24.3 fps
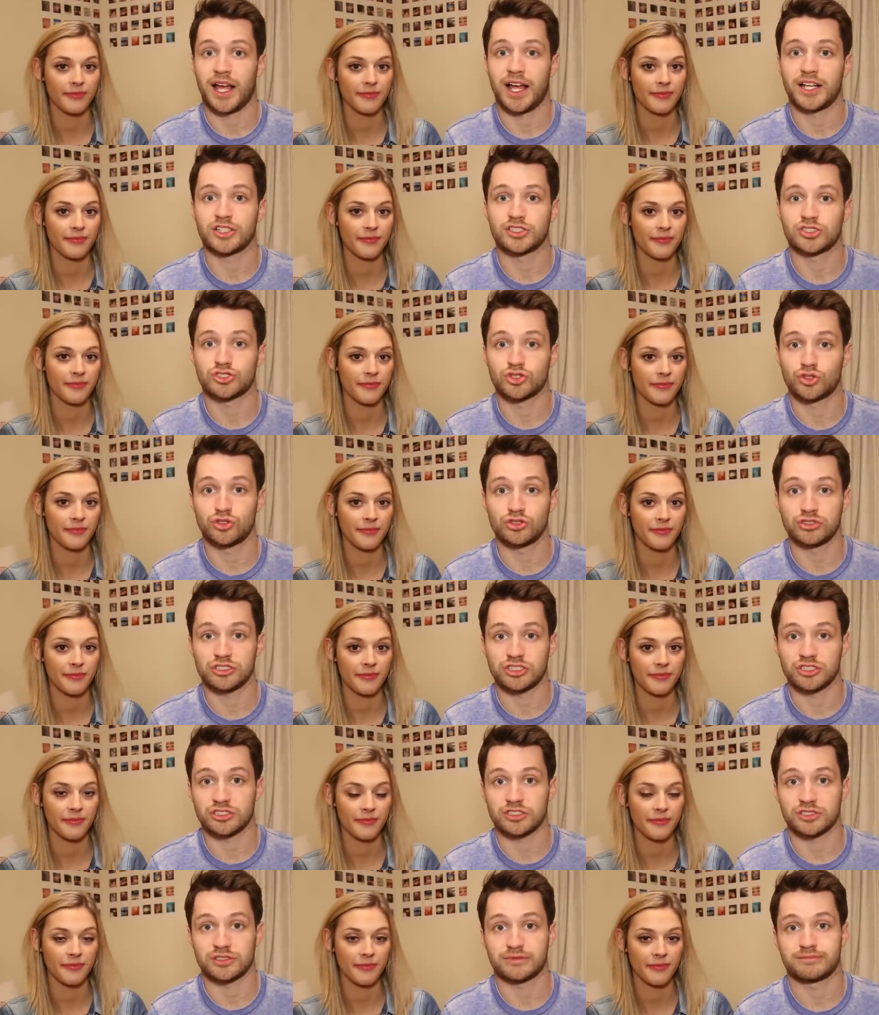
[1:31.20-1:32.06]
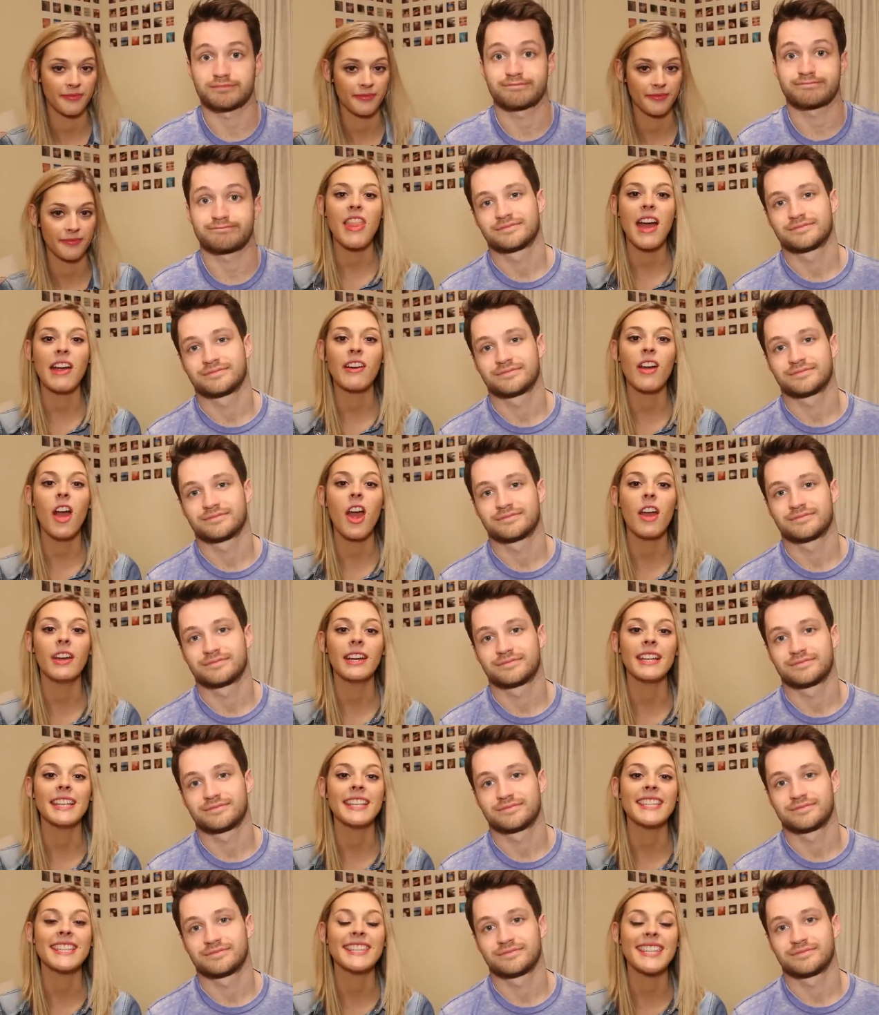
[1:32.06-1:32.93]
Speaker 1: and Saunders.
Speaker 2: There are
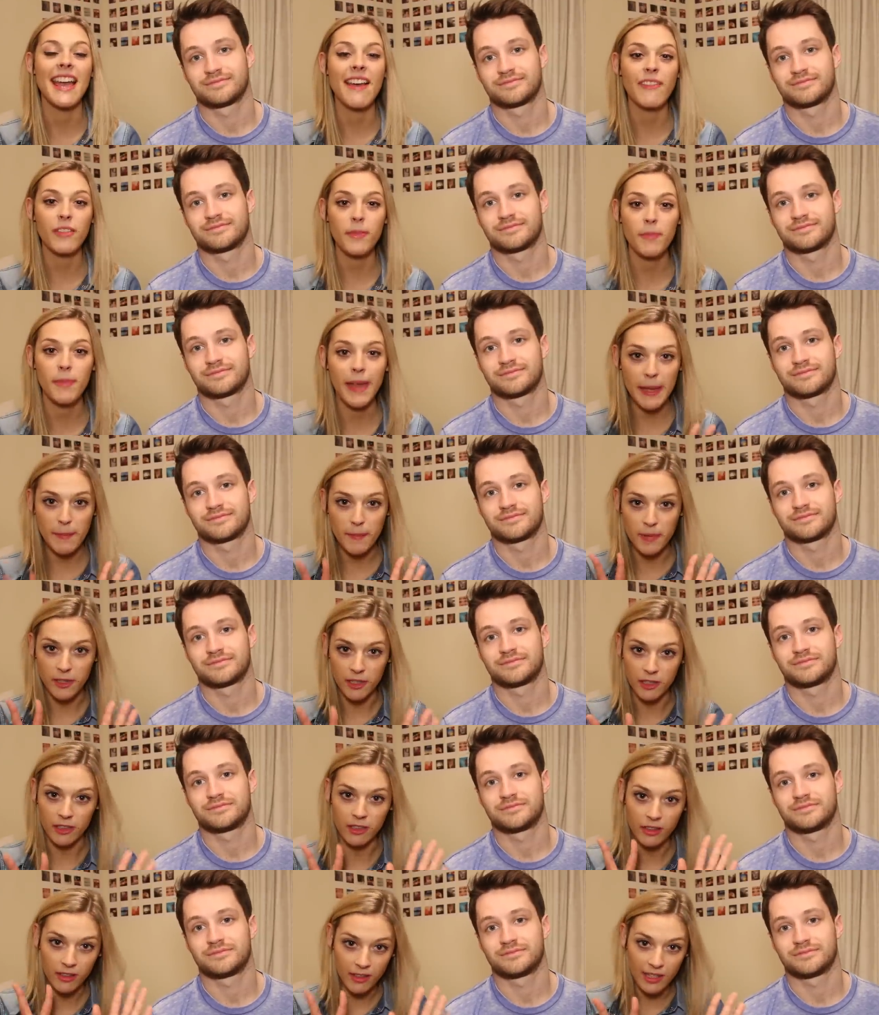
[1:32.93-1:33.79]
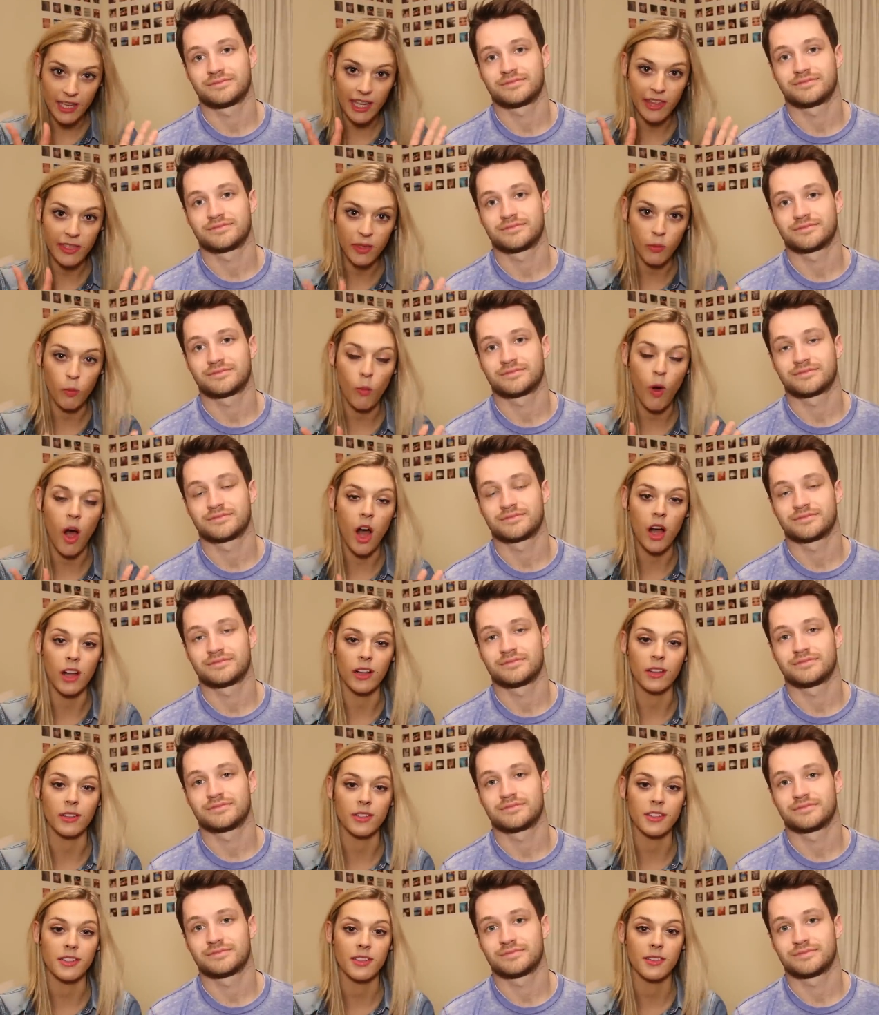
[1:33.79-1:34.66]
only seven people in the
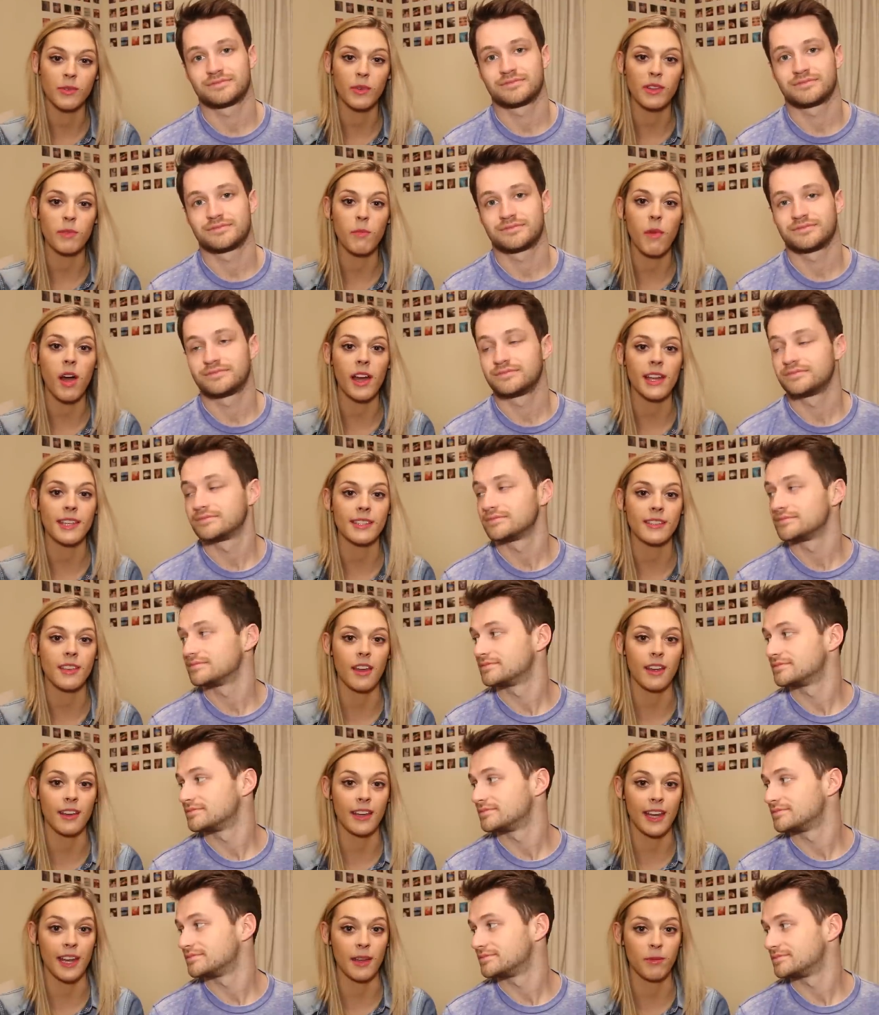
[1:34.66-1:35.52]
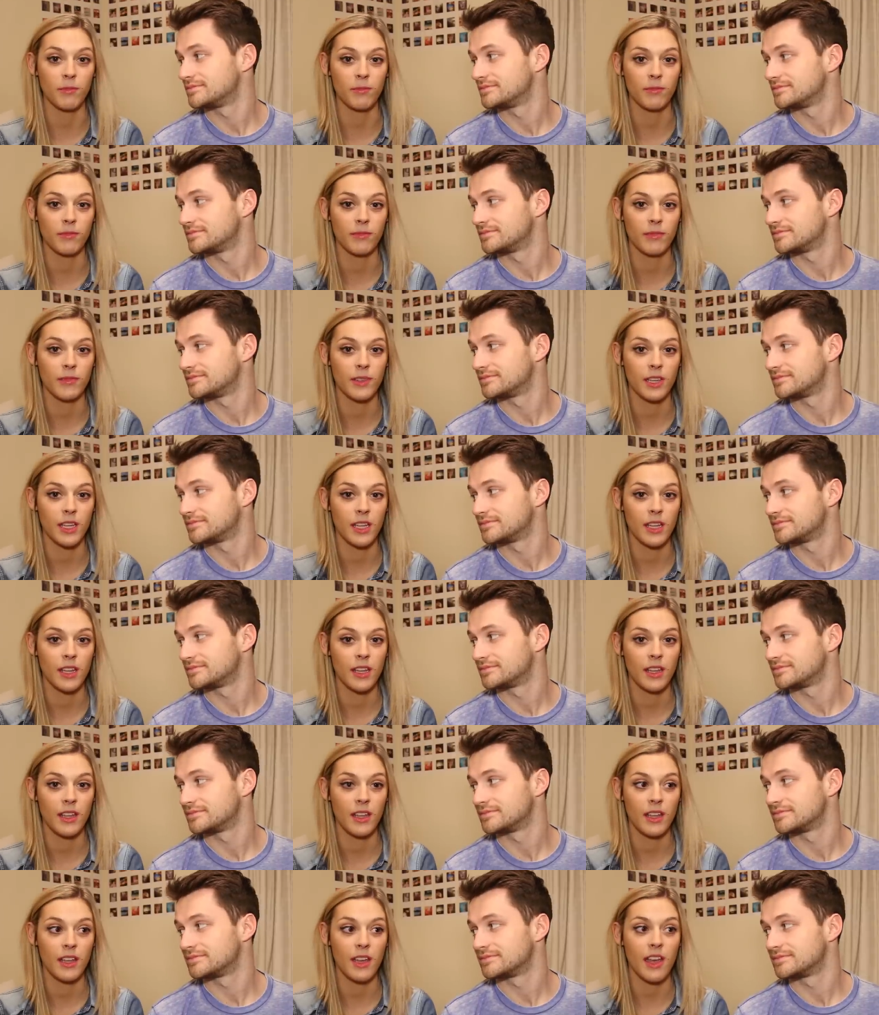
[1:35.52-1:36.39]
world with my surname,
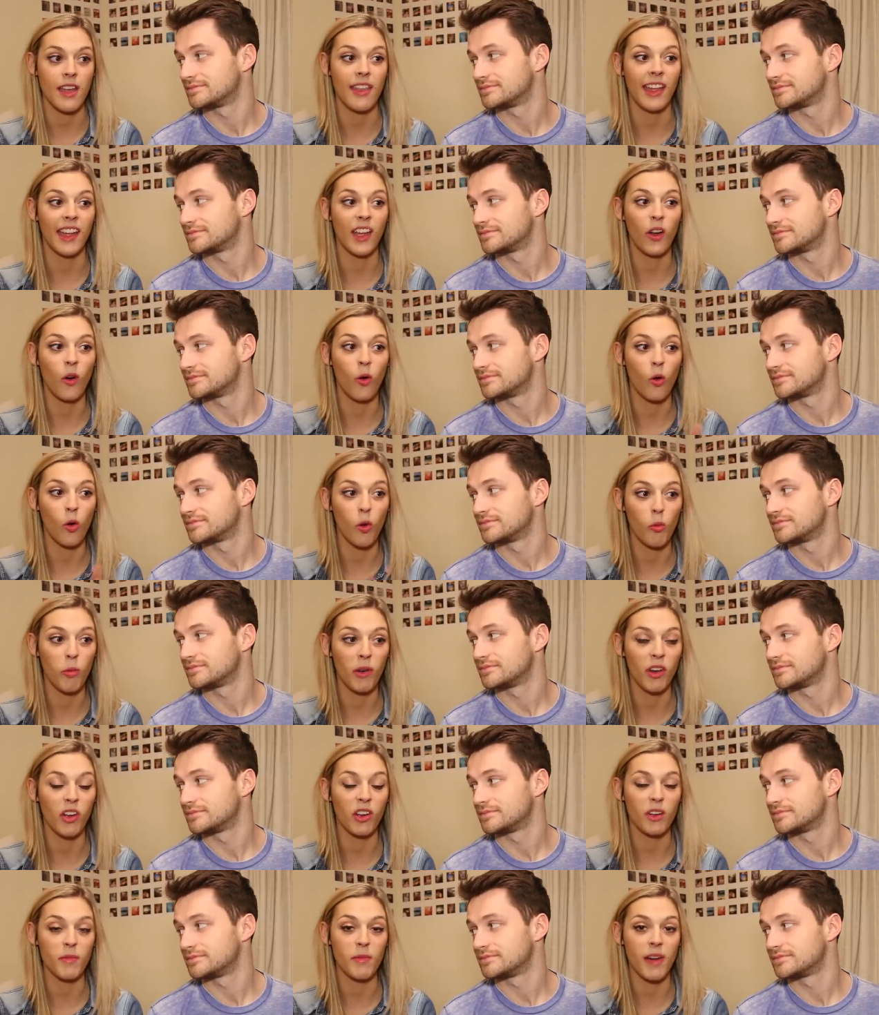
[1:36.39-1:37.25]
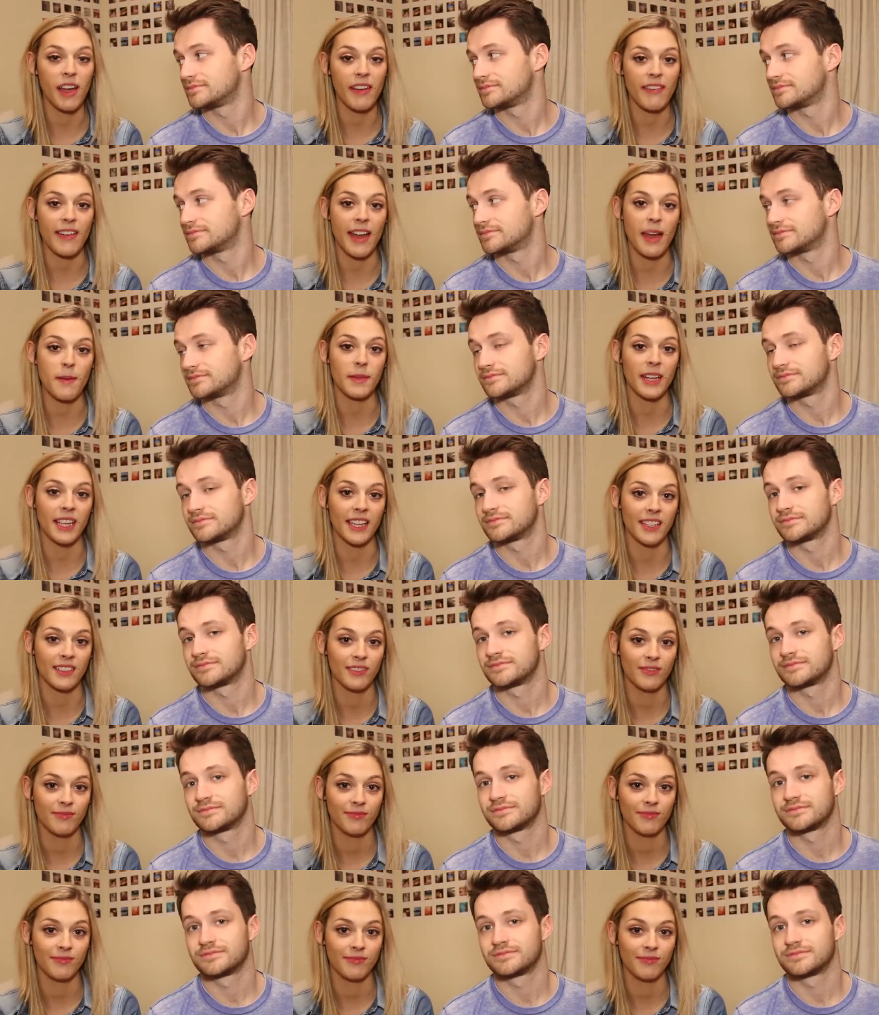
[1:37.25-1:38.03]
and they all belong to my family.